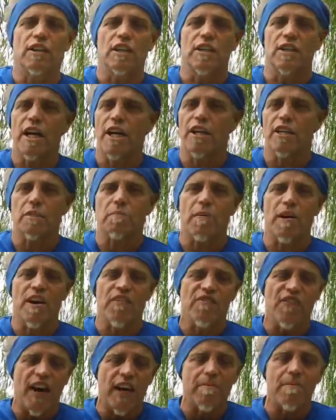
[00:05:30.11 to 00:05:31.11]
These hairsprayed,
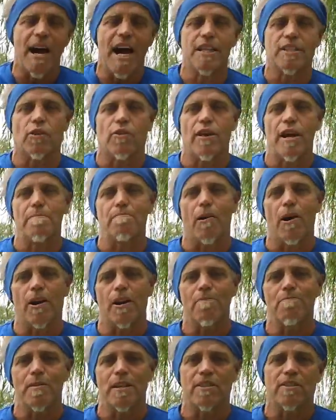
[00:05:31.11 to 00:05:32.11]
fake masquerade party
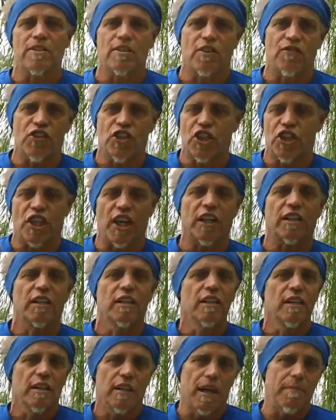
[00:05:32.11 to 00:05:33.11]
pieces of shit,
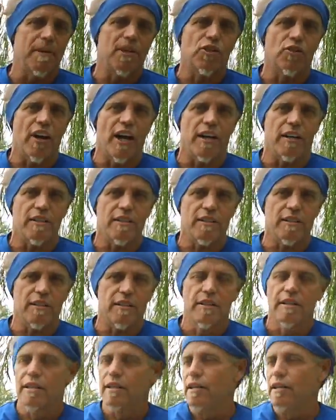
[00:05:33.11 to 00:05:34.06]
they betrayed us.